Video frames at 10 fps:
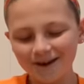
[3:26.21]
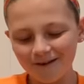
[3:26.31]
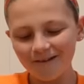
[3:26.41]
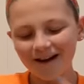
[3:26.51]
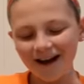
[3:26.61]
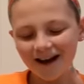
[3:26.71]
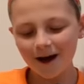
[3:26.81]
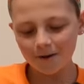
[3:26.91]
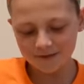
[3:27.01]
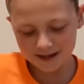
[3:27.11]
so
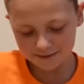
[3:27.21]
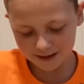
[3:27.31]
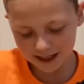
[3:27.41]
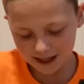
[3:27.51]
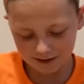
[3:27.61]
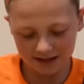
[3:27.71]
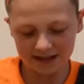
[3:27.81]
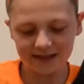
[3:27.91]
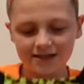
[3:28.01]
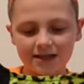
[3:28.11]
um it's really cute
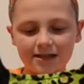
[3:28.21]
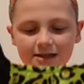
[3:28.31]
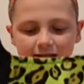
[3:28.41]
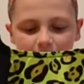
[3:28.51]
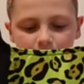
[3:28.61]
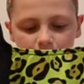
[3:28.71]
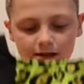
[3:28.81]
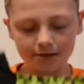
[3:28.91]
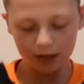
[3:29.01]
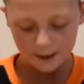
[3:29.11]
because it's like this
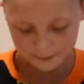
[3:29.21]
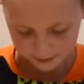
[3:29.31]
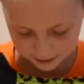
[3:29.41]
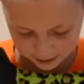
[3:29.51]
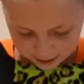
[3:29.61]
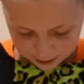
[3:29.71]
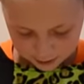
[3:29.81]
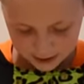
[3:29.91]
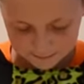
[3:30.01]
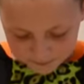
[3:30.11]
green leopard or
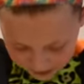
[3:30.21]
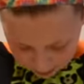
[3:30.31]
green